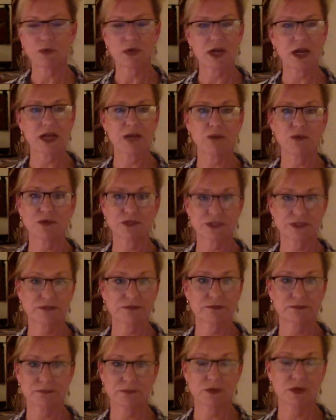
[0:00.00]
what I
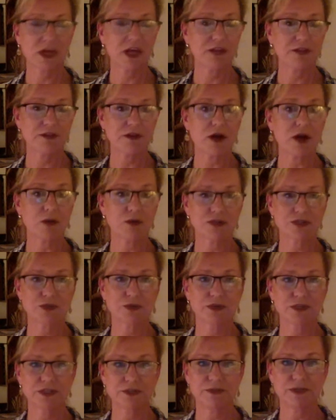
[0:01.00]
thought was
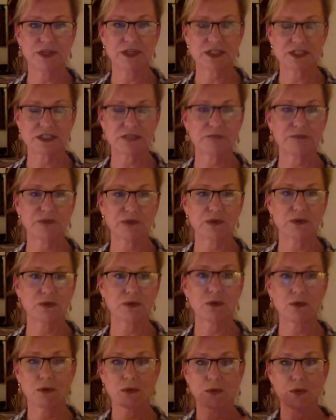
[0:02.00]
going to be a
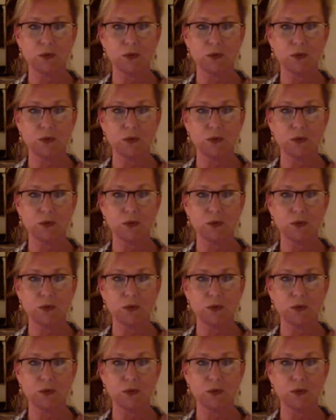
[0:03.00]
simple